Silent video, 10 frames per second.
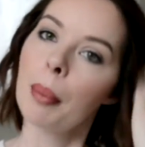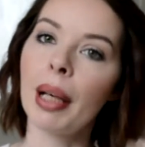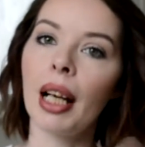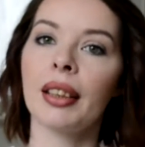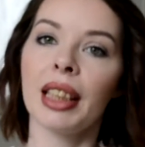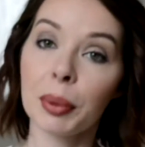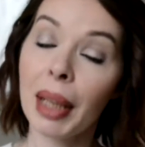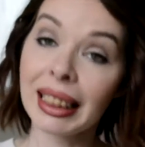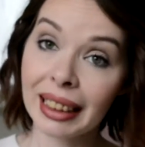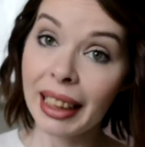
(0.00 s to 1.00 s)
But this one
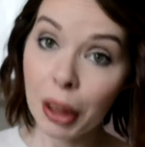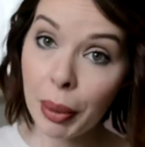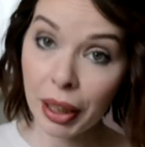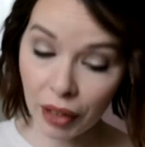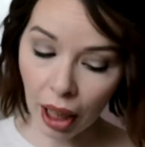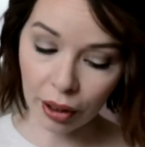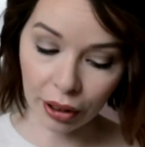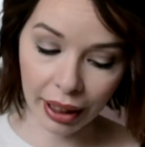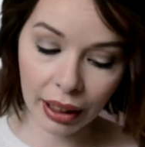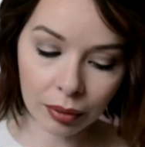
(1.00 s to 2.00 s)
has a little bit of colour
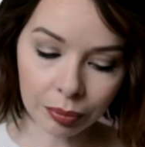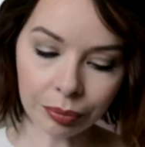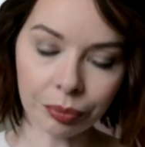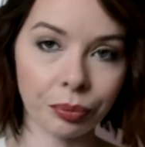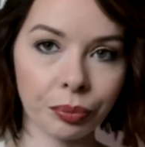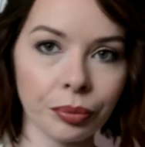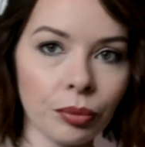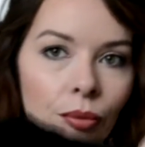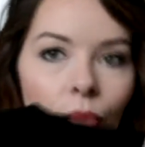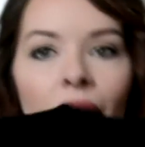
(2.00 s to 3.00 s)
in it,
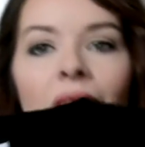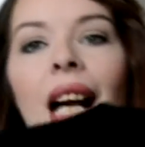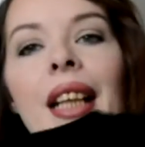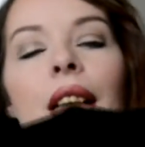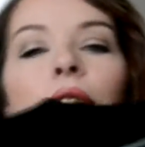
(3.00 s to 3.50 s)
and it